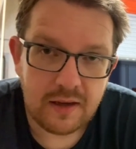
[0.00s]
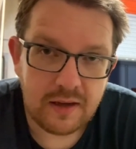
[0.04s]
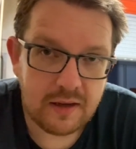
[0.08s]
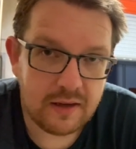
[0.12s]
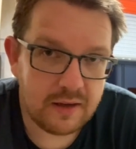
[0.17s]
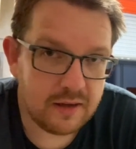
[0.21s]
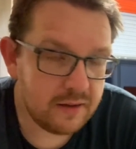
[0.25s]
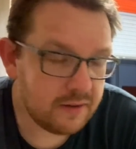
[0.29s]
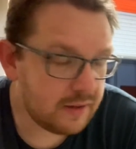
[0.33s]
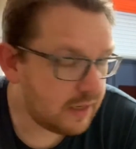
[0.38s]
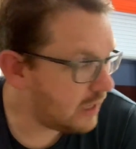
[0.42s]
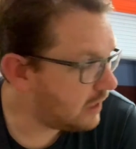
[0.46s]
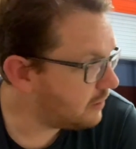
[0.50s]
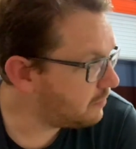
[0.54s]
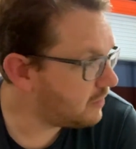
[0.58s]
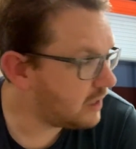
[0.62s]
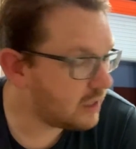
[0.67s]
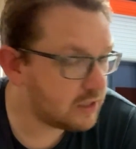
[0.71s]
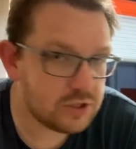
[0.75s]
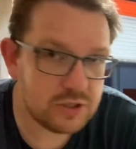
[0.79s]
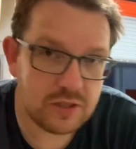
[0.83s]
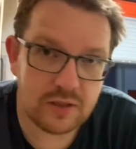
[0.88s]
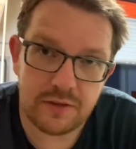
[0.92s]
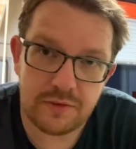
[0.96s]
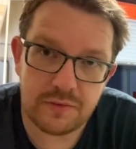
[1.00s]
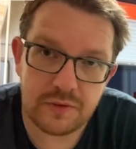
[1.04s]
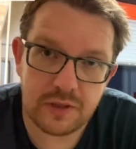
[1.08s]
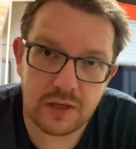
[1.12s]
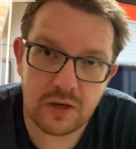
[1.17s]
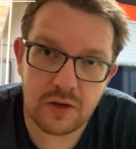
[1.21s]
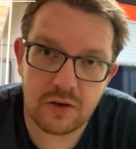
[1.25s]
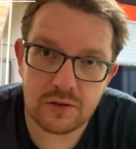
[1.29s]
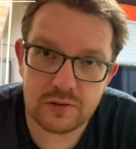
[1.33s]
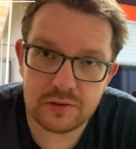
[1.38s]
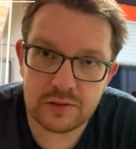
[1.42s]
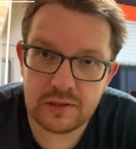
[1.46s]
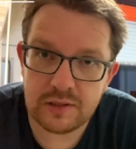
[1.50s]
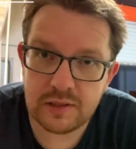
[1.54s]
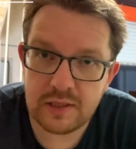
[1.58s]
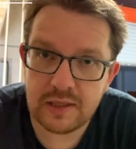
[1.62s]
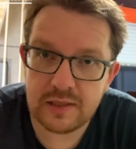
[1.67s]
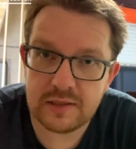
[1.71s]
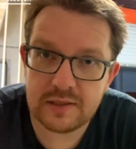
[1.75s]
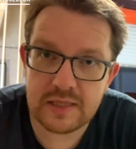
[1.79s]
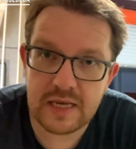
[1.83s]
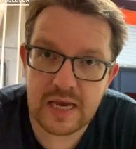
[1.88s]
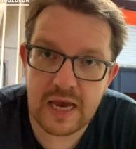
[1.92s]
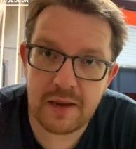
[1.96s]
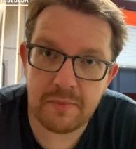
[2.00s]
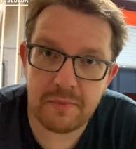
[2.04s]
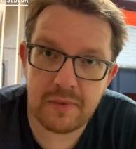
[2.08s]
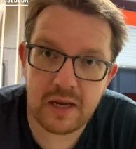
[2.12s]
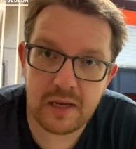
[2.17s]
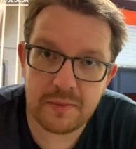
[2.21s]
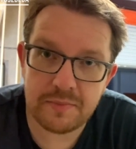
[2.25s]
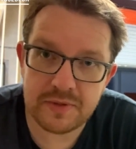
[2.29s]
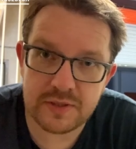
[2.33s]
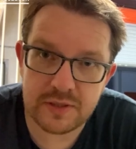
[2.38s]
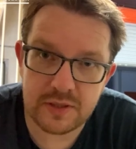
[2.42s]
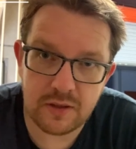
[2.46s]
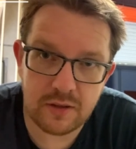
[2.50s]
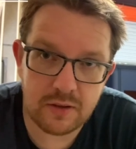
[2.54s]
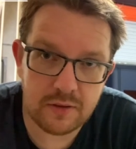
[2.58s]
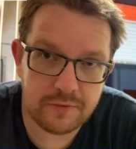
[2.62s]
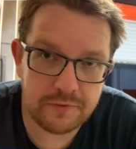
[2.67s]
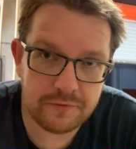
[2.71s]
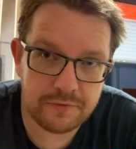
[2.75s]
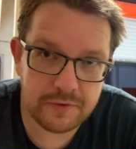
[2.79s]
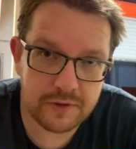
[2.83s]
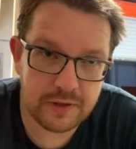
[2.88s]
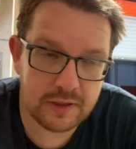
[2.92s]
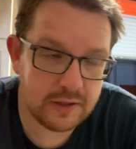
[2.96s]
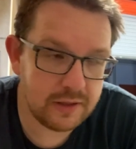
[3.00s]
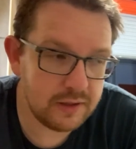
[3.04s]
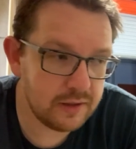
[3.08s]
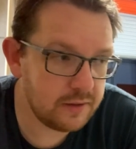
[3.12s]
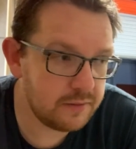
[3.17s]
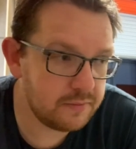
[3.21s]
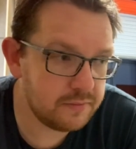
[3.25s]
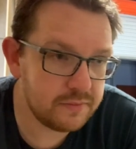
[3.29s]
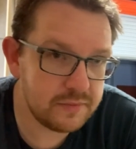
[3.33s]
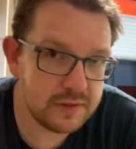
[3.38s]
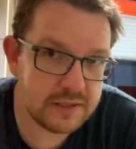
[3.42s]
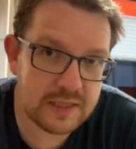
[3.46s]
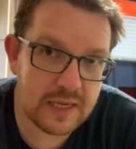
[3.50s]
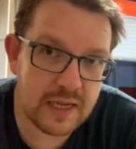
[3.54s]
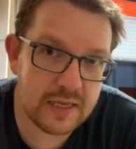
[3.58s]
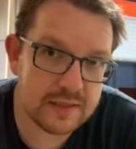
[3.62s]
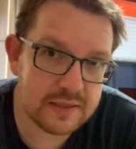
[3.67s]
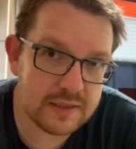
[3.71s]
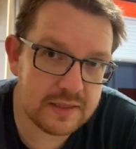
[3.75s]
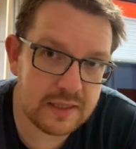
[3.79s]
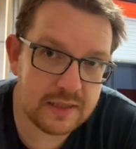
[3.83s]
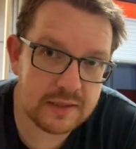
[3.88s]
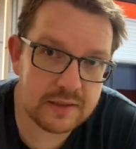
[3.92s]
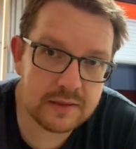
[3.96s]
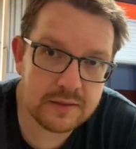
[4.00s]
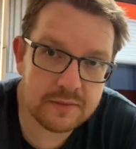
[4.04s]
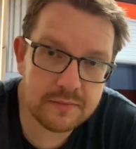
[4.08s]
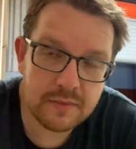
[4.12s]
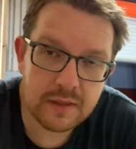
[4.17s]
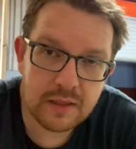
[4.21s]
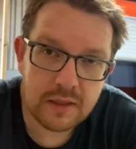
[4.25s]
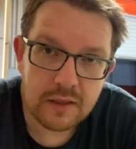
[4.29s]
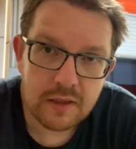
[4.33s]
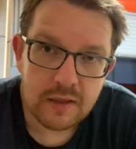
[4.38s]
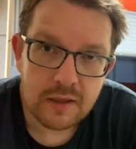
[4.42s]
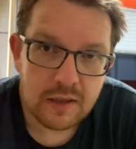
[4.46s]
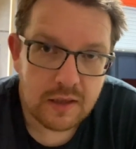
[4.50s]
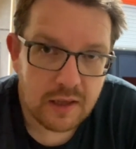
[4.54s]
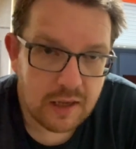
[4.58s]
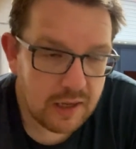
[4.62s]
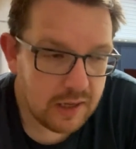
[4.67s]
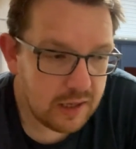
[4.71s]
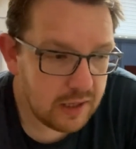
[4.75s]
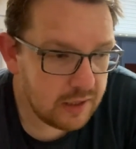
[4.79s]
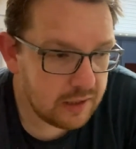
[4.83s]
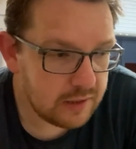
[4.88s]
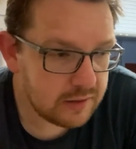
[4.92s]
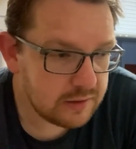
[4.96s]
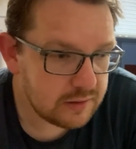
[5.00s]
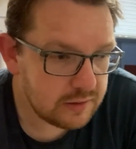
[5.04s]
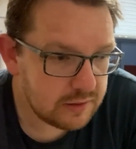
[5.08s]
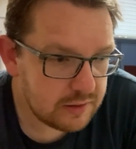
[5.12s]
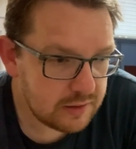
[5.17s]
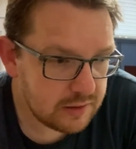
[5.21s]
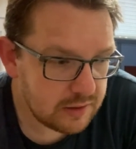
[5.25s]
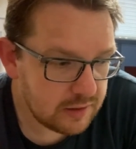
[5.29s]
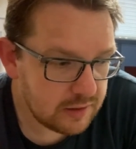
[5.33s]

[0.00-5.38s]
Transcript: I'm actually recording a time-lapse of sunset, and